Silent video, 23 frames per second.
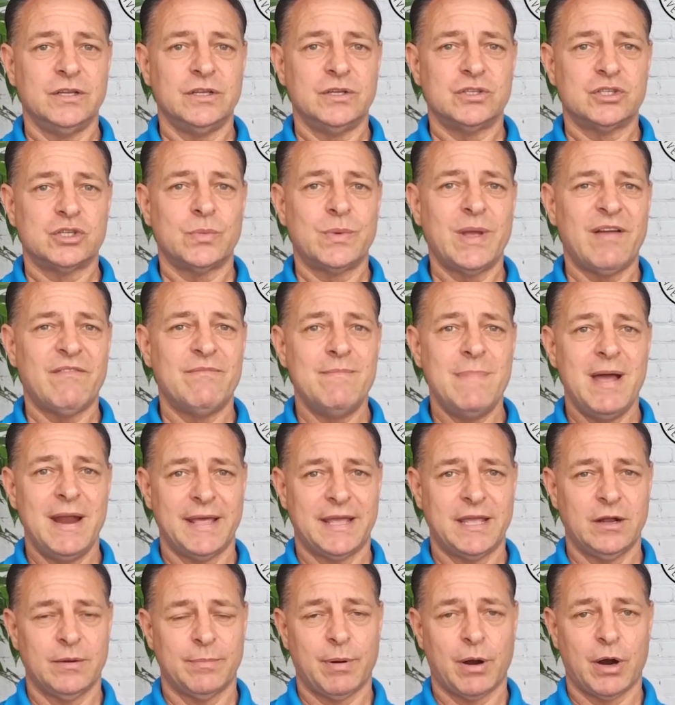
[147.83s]
So we have
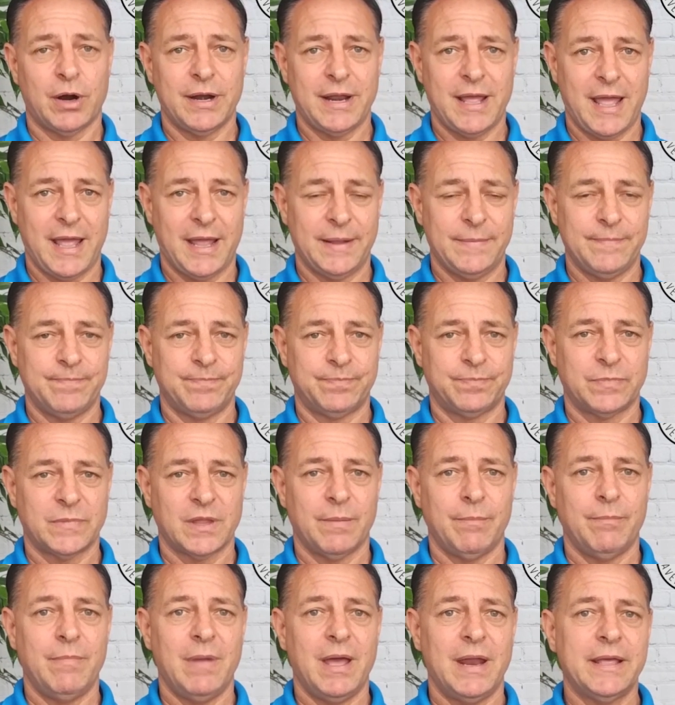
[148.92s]
Medicare Part A.
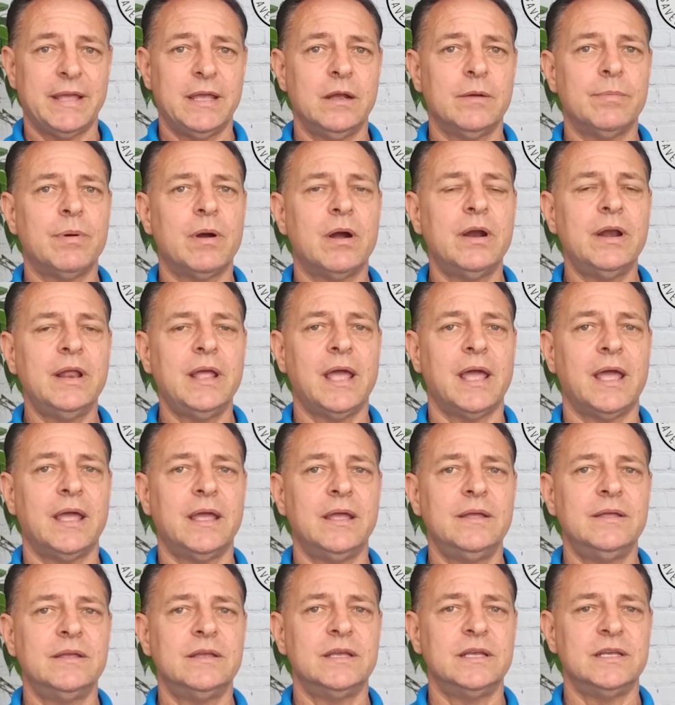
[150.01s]
Medicare Part
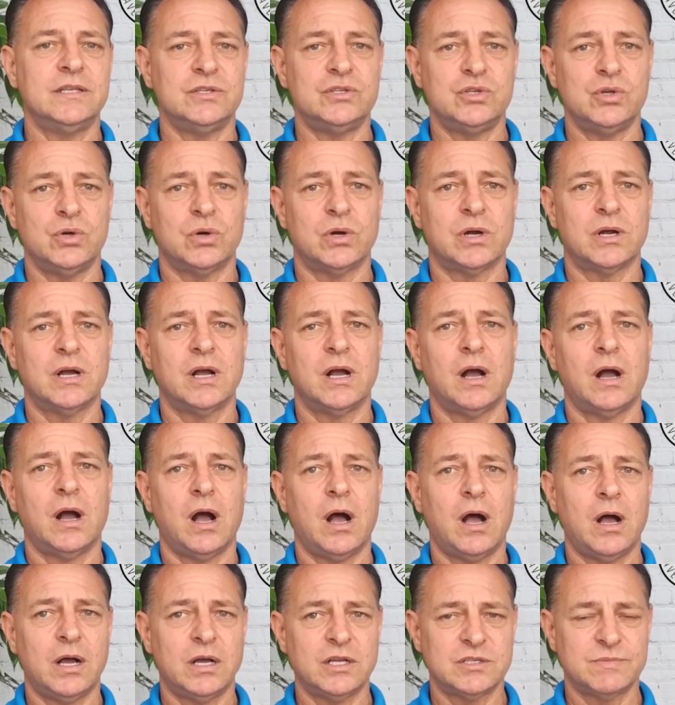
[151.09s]
A is your
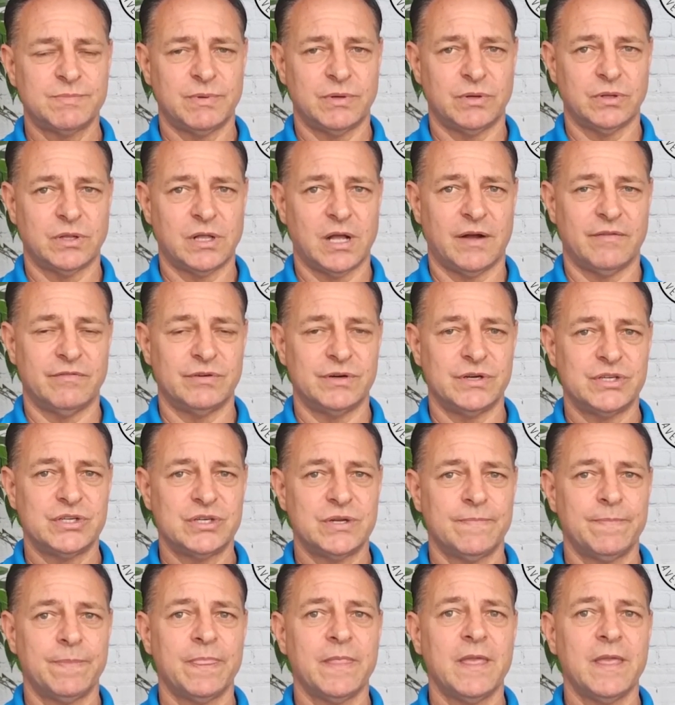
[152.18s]
hospital coverage.